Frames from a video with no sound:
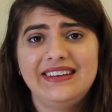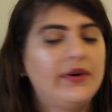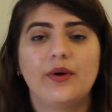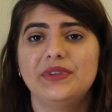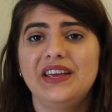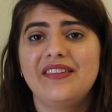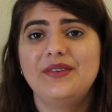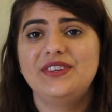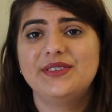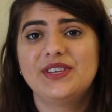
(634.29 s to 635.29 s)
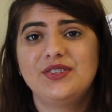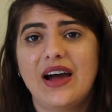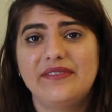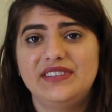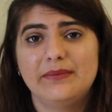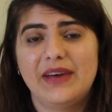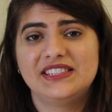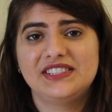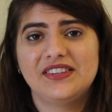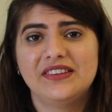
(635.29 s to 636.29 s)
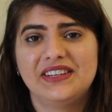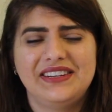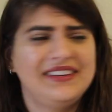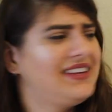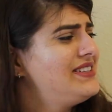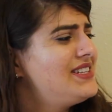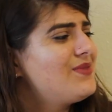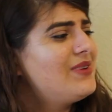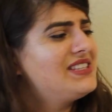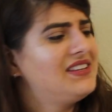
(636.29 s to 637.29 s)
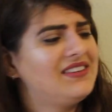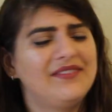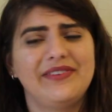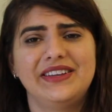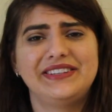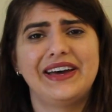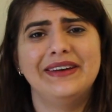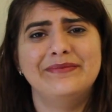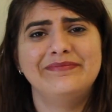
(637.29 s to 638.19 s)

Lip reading: We were only allowed to use a drafting pencil and it just wasn't a fun time.